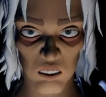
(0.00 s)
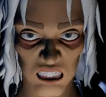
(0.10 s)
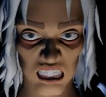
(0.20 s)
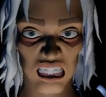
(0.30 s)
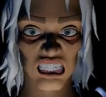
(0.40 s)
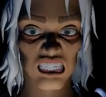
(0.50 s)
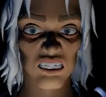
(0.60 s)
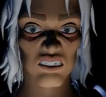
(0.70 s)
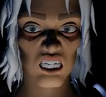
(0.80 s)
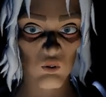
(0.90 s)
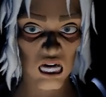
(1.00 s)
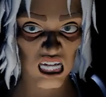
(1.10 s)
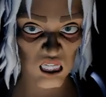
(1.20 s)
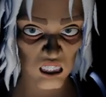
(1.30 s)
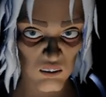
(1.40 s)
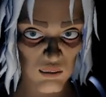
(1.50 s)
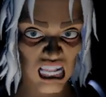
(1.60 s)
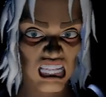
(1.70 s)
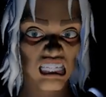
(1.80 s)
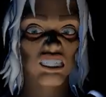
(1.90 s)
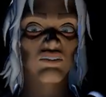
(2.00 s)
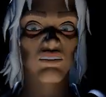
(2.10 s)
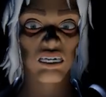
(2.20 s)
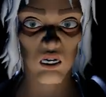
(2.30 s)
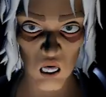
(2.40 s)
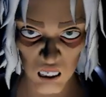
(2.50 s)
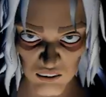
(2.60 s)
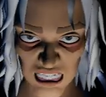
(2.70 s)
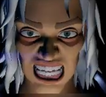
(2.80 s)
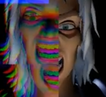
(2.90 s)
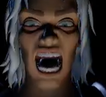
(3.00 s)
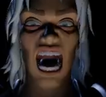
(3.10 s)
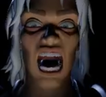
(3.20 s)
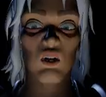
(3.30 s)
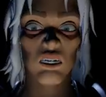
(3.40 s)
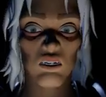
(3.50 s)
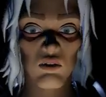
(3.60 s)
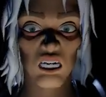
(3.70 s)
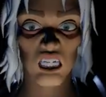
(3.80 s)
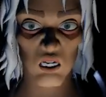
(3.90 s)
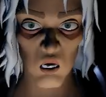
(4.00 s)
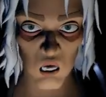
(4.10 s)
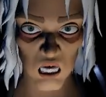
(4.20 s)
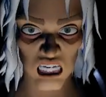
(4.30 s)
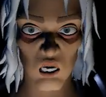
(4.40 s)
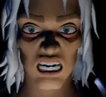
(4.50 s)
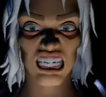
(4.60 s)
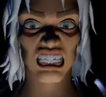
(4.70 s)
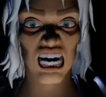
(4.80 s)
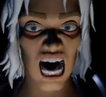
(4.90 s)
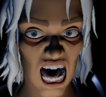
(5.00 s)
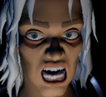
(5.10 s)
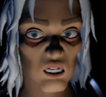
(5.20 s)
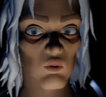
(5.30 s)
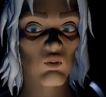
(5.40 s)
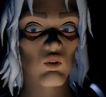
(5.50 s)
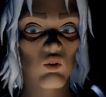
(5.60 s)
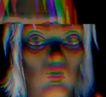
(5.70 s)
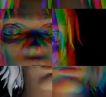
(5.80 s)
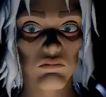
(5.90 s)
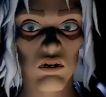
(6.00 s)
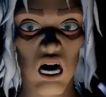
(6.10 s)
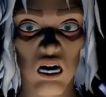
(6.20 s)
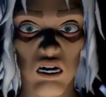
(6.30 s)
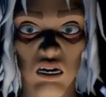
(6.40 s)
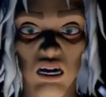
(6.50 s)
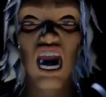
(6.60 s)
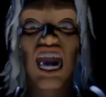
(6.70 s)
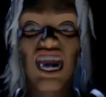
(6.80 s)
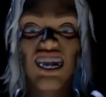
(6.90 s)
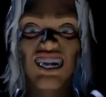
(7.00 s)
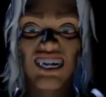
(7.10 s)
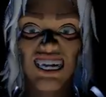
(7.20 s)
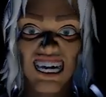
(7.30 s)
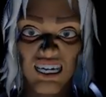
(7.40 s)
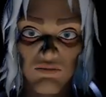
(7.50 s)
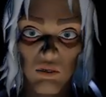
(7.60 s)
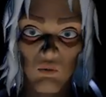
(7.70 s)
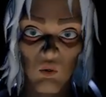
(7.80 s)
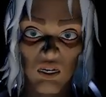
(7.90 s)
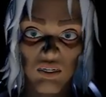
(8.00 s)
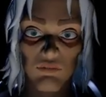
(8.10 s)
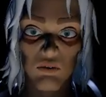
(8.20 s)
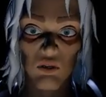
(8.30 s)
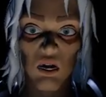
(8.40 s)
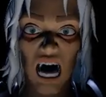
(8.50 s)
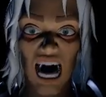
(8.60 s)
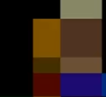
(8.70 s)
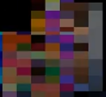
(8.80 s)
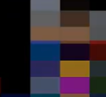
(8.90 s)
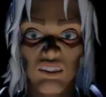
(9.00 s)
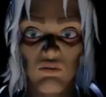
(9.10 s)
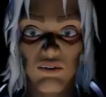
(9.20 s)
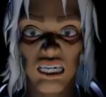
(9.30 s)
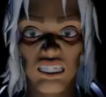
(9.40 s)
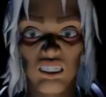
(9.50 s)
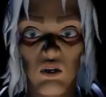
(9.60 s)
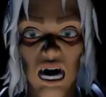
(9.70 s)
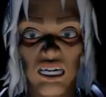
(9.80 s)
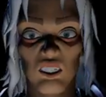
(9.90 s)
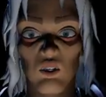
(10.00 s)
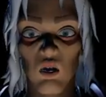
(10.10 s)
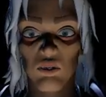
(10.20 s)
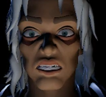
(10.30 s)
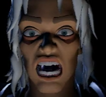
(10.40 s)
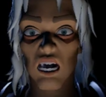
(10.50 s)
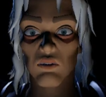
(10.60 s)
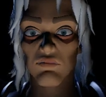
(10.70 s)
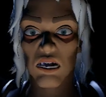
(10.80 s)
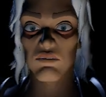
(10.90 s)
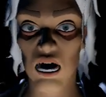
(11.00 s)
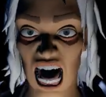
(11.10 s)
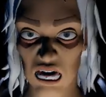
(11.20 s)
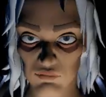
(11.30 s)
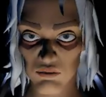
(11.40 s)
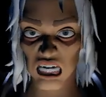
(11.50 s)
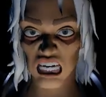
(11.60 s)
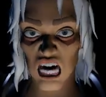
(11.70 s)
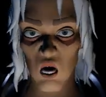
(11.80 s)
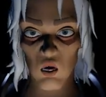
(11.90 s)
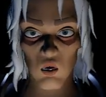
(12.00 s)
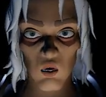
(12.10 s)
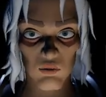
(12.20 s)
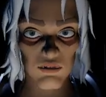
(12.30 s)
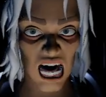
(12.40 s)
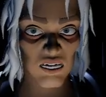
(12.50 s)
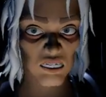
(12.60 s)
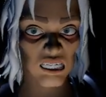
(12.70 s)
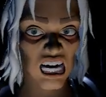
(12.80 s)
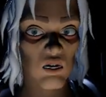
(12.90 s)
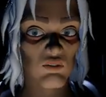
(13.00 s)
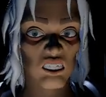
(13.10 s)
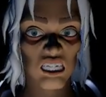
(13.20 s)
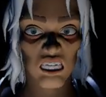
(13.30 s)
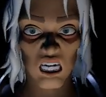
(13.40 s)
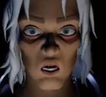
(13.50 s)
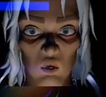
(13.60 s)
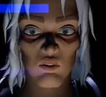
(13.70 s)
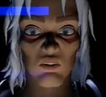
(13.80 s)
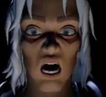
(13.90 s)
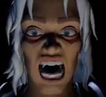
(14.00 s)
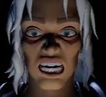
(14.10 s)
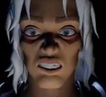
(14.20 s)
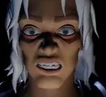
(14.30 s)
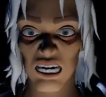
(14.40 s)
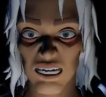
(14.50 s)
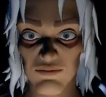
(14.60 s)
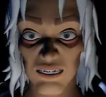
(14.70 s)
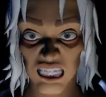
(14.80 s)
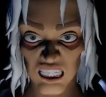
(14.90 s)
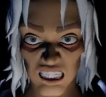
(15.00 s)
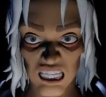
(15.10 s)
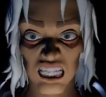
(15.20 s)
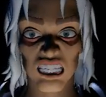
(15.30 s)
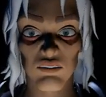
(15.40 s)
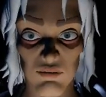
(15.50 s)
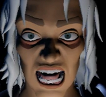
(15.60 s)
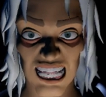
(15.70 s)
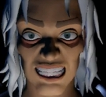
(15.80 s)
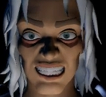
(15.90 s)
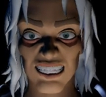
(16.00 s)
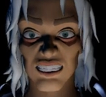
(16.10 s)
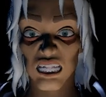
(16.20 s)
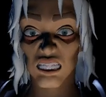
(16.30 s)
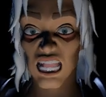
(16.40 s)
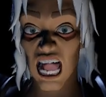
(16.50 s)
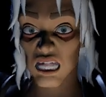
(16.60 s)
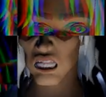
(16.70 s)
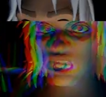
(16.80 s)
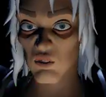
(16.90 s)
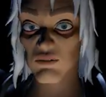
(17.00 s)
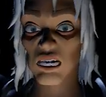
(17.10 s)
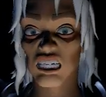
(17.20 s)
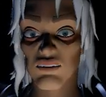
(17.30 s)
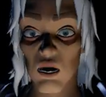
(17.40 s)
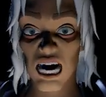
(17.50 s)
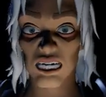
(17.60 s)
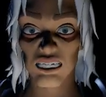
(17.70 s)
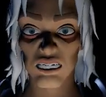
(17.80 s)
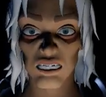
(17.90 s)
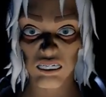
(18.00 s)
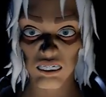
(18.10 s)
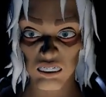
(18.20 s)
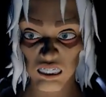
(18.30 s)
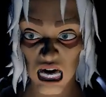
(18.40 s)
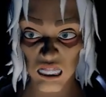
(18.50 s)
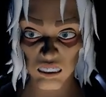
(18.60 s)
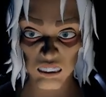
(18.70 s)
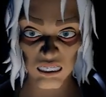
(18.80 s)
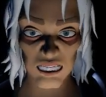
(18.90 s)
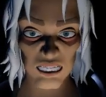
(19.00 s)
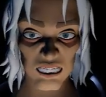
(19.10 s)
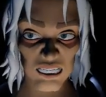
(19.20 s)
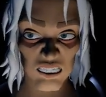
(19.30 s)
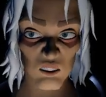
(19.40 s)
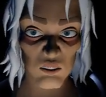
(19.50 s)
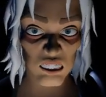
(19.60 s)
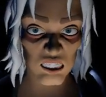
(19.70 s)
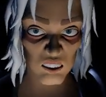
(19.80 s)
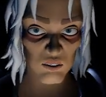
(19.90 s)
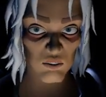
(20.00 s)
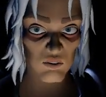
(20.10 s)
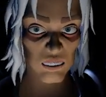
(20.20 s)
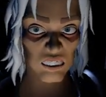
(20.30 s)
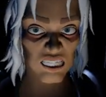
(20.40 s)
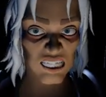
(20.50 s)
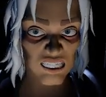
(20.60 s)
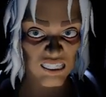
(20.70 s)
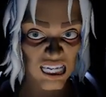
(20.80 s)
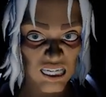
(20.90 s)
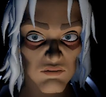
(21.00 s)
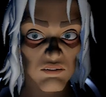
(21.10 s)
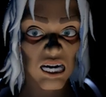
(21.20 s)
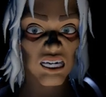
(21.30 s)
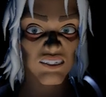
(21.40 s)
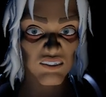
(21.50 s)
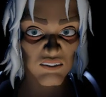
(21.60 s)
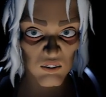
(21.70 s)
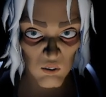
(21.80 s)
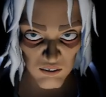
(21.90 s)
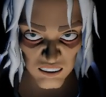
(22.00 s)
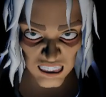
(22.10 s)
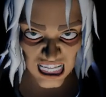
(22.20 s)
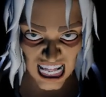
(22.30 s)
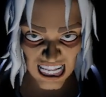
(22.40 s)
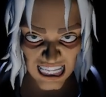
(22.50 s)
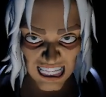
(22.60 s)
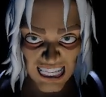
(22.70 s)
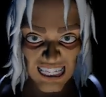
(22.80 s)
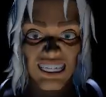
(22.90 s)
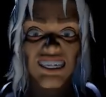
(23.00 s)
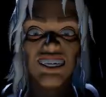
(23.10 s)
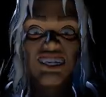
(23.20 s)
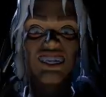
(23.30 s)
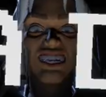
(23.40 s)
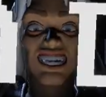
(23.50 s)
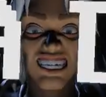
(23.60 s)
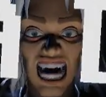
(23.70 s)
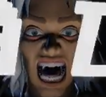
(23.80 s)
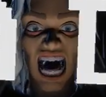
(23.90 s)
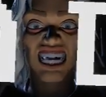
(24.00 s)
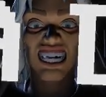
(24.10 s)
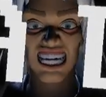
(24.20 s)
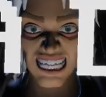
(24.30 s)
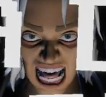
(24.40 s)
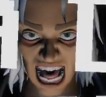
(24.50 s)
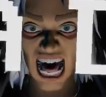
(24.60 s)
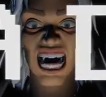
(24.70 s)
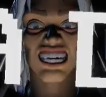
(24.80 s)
proceed in the direction you believe to be north. How can you be sure you're in a dark room? Ha! But what a prize for being so headstrong, Darren. Bam! You have encountered a new friend, Mr. Spike, the 10-inch meat spike. Sadly, his traditional greeting is that he pierces your skull. You die! You die!